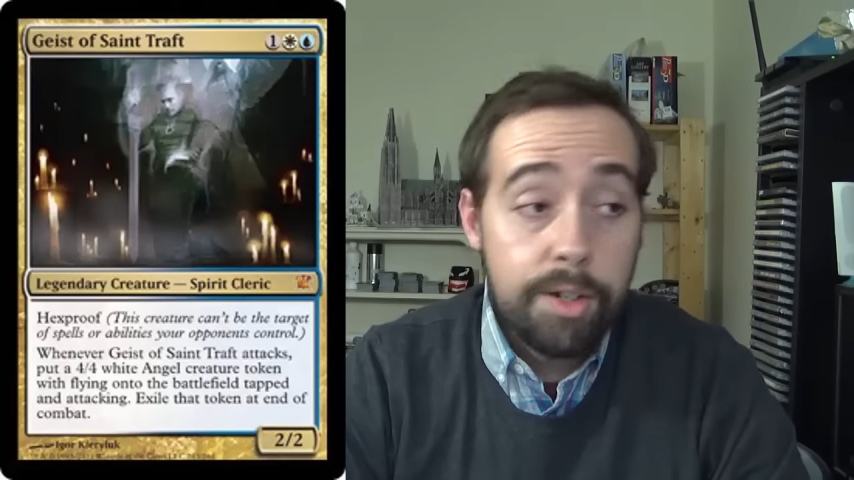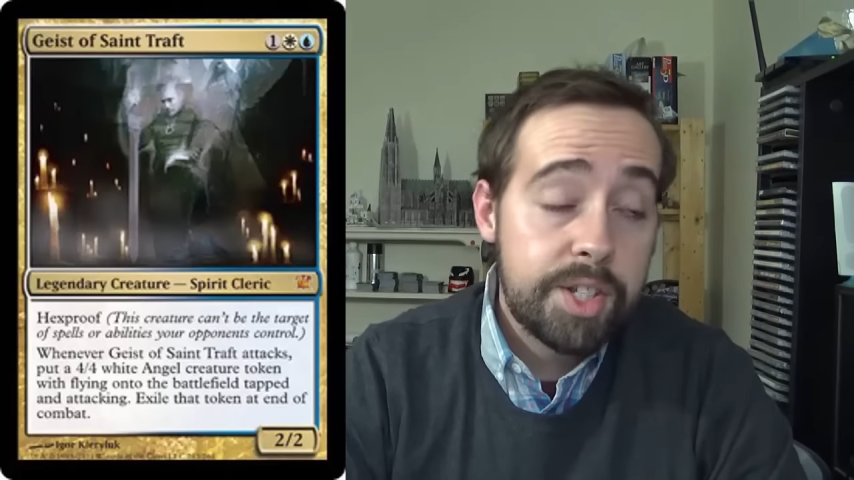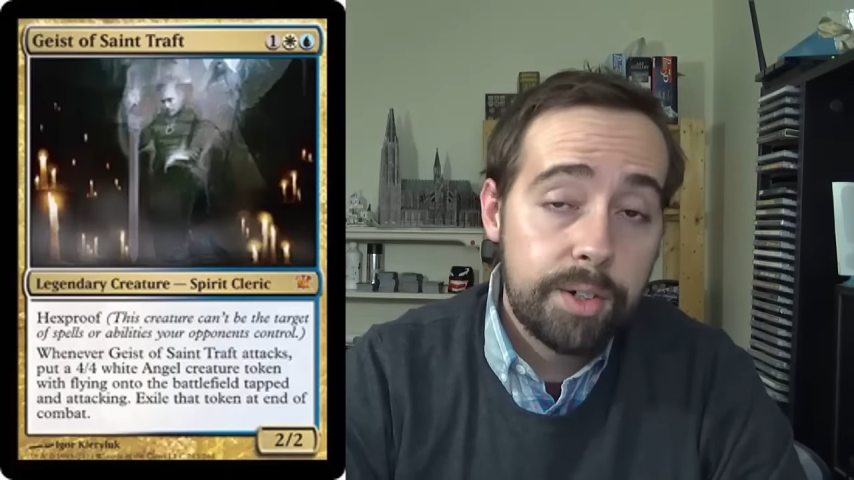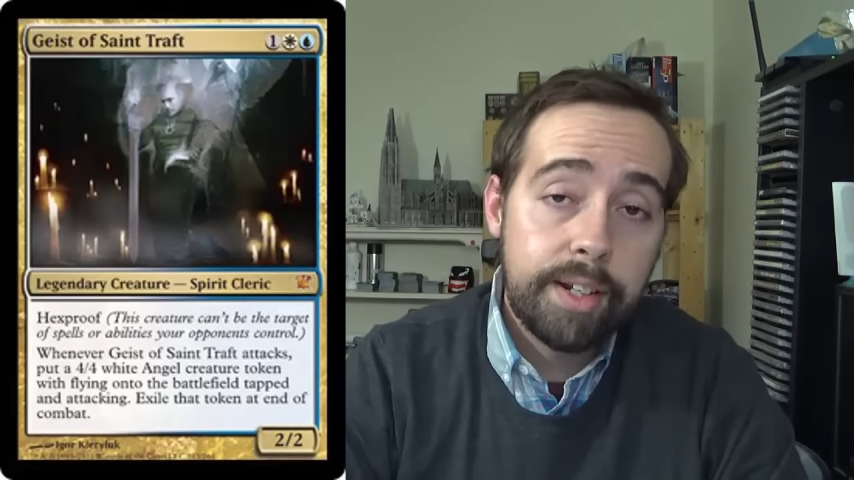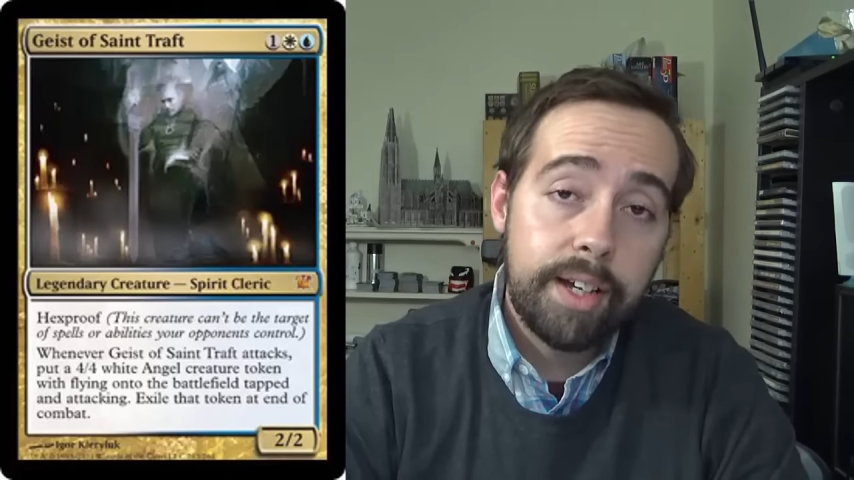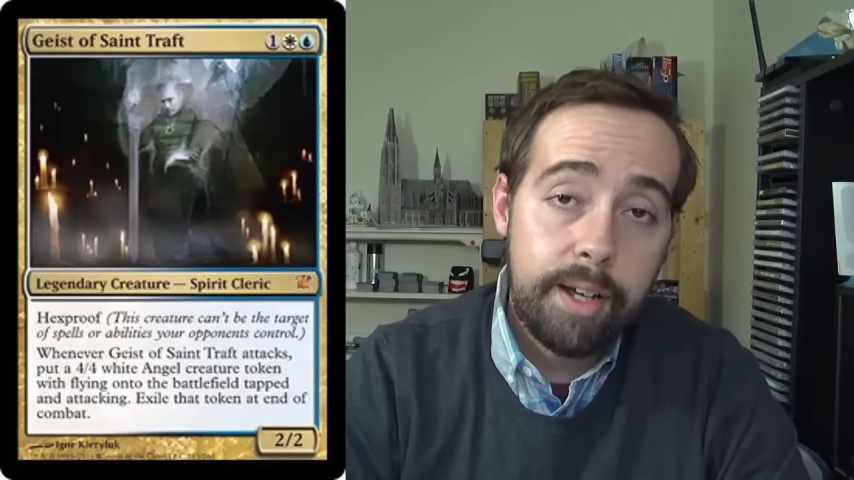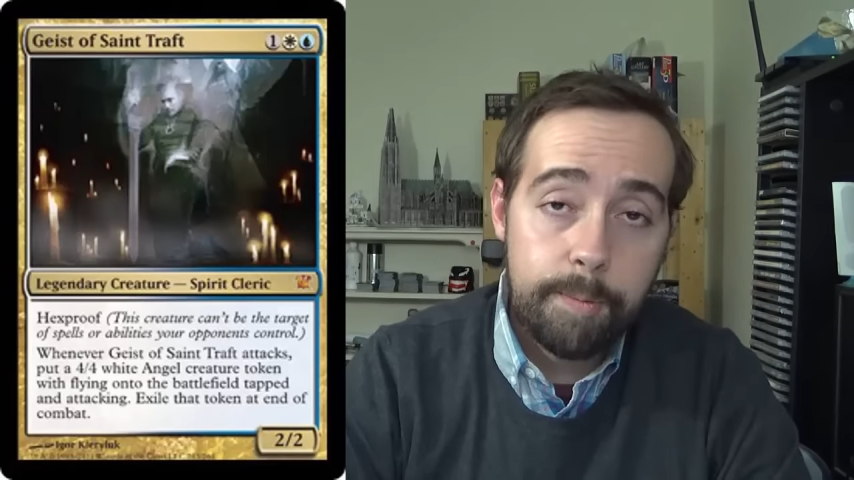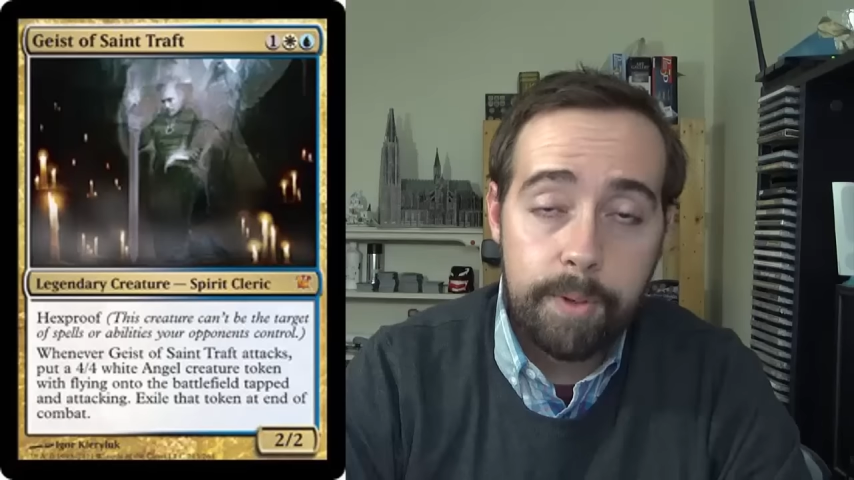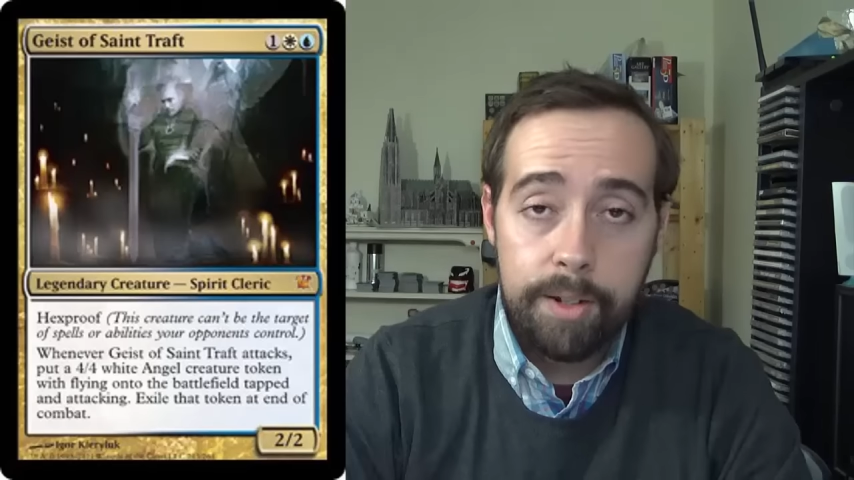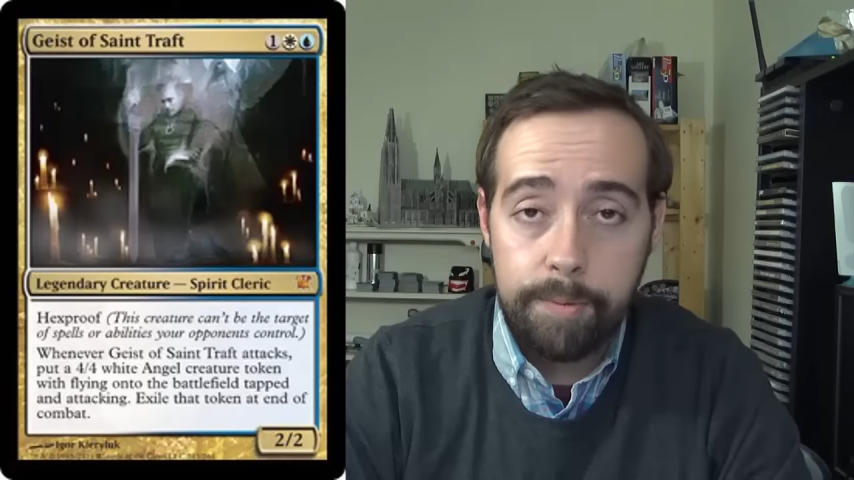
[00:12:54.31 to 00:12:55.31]
You're still going to get
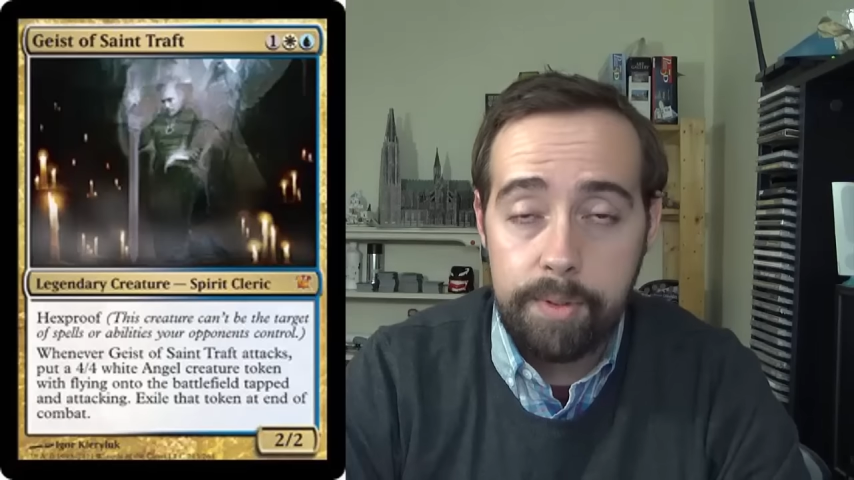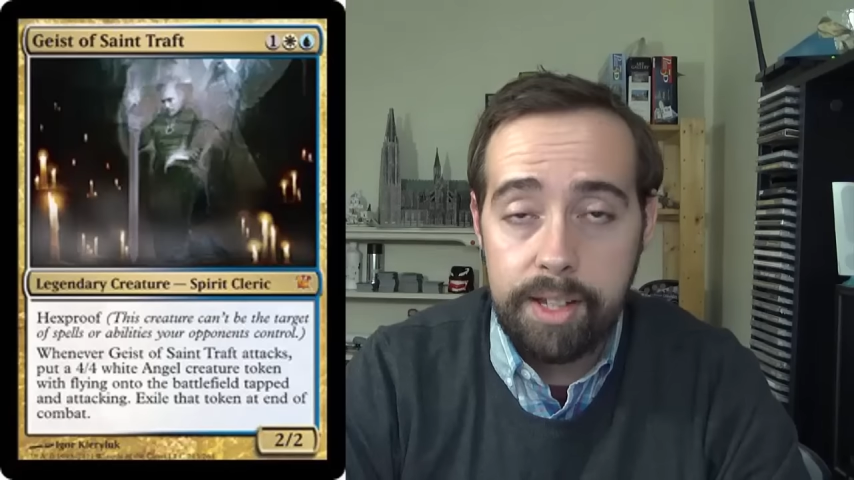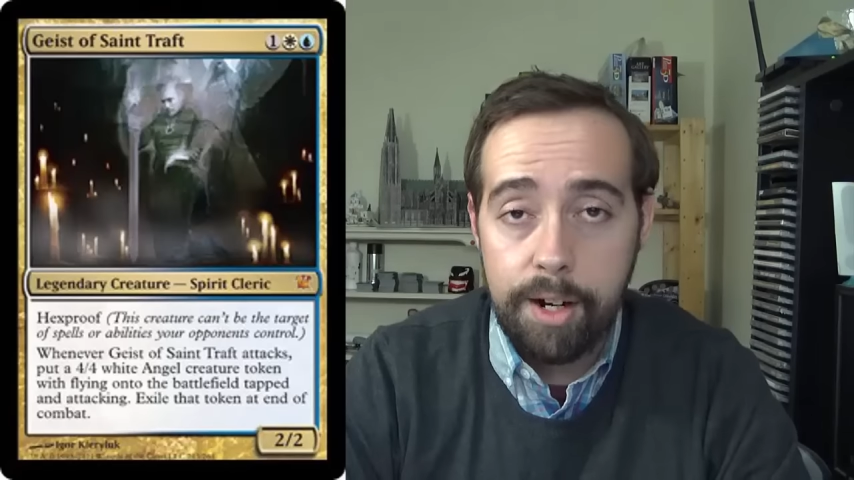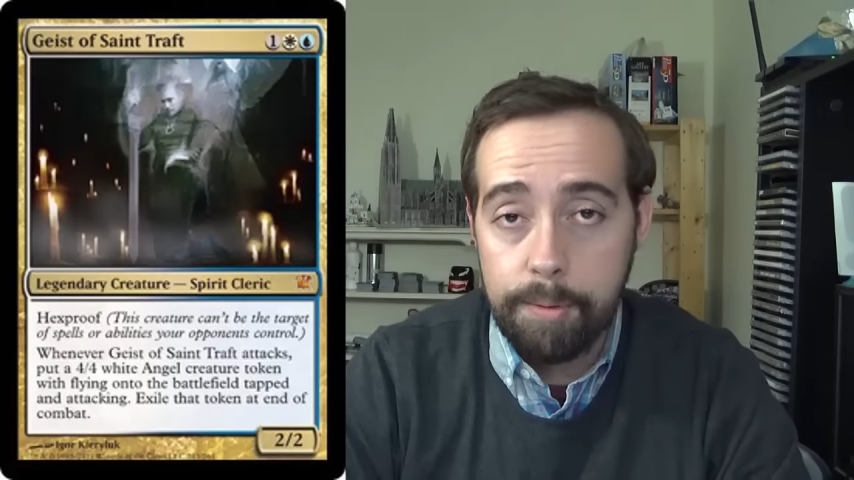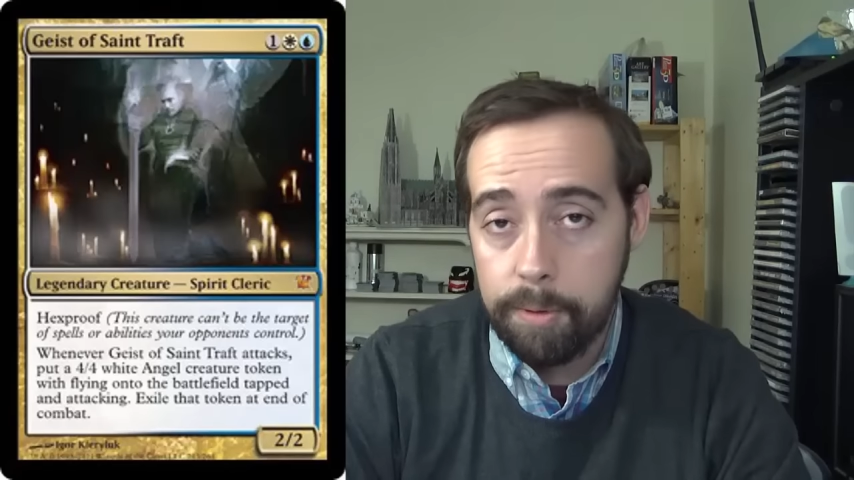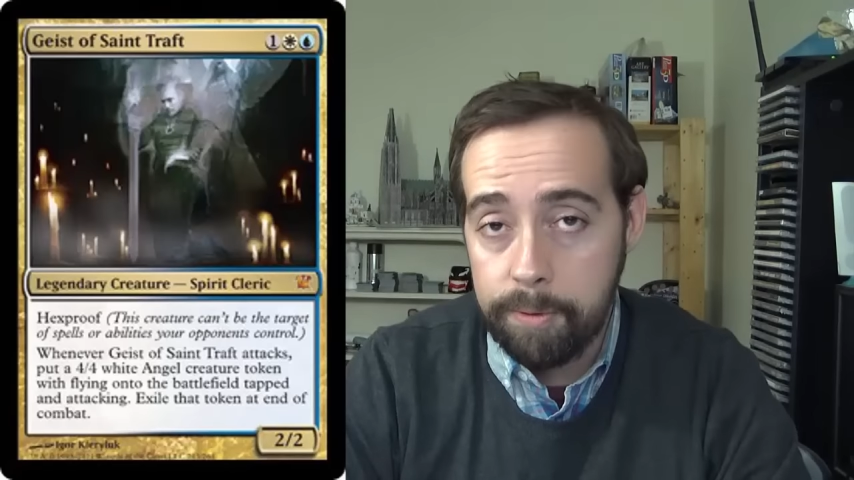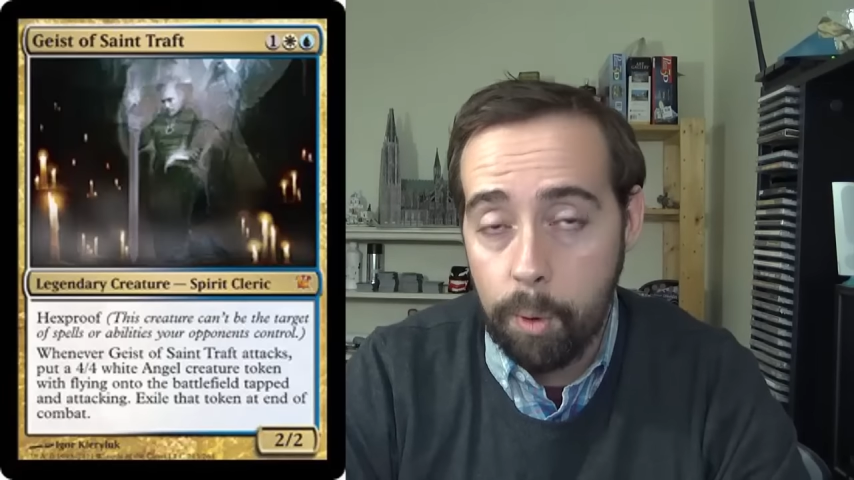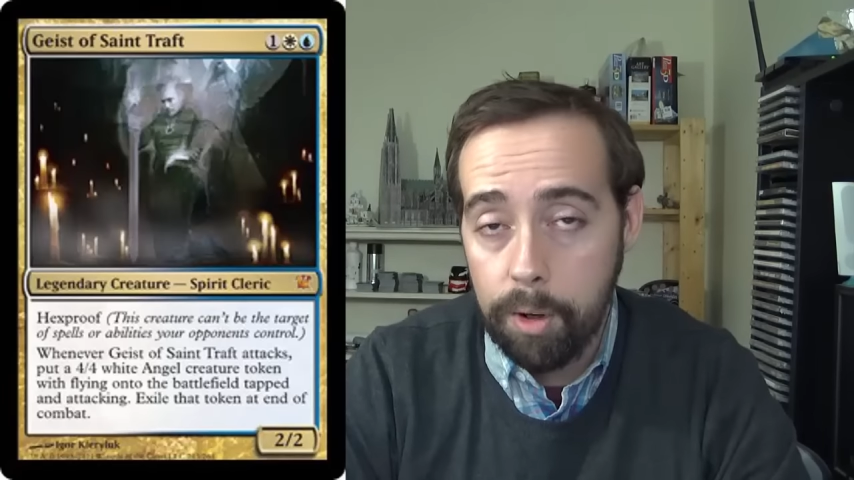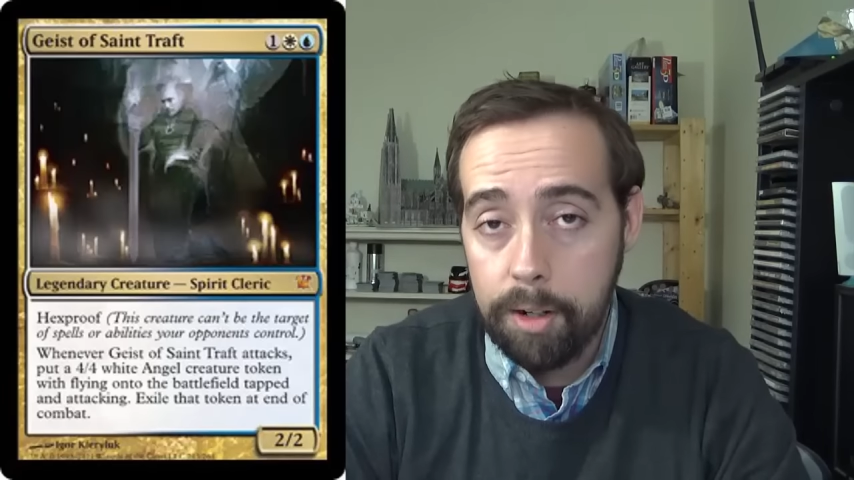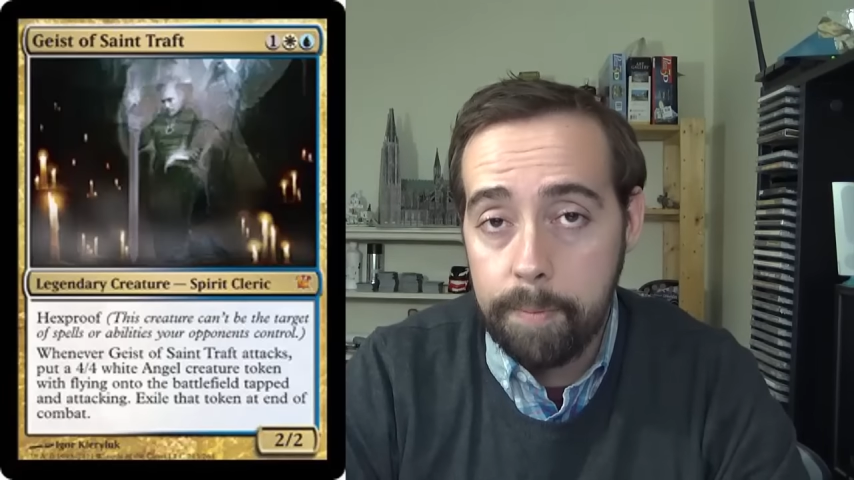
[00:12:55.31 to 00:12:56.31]
hit in the air for
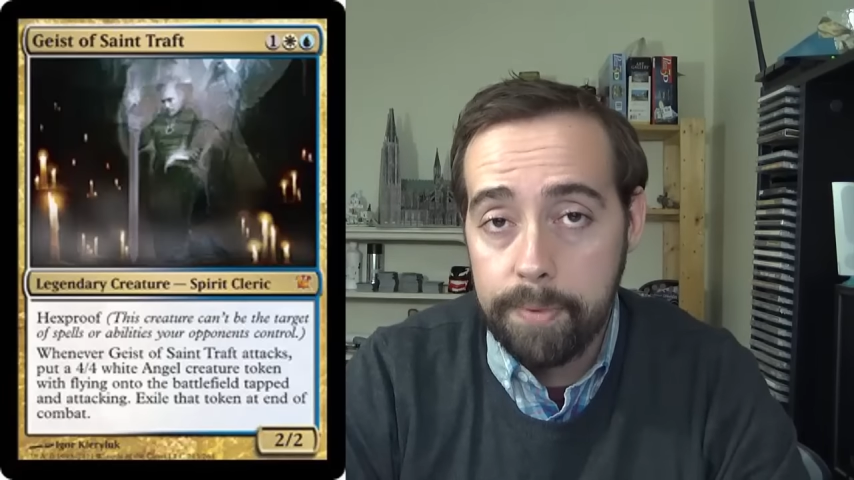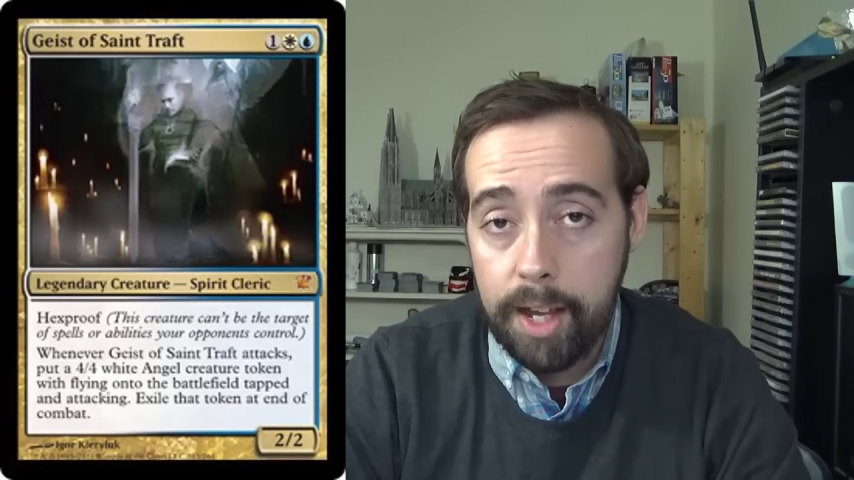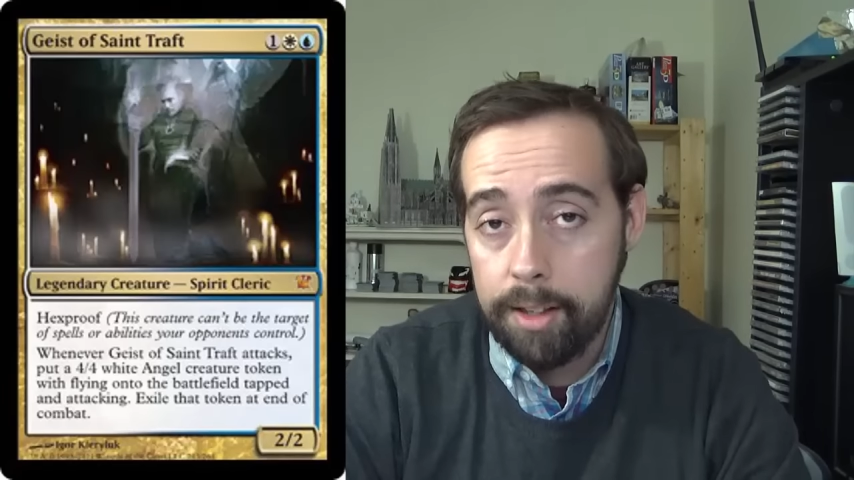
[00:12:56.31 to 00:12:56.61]
4,